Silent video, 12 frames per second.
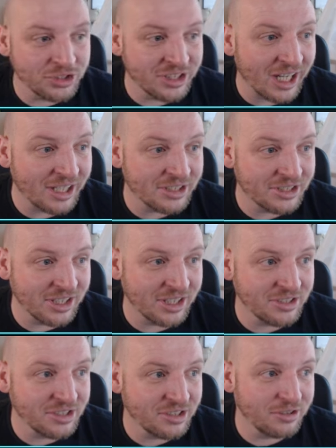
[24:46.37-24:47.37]
9
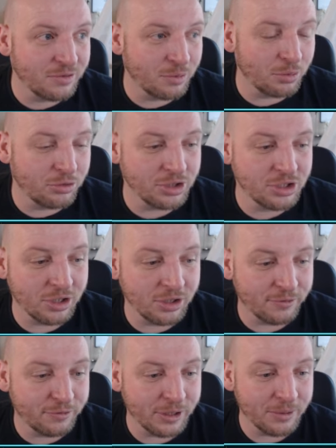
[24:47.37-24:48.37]
assists from Christian
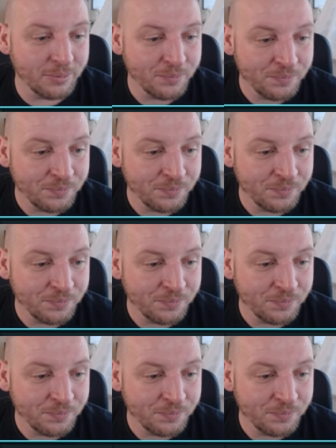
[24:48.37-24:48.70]
the Finn.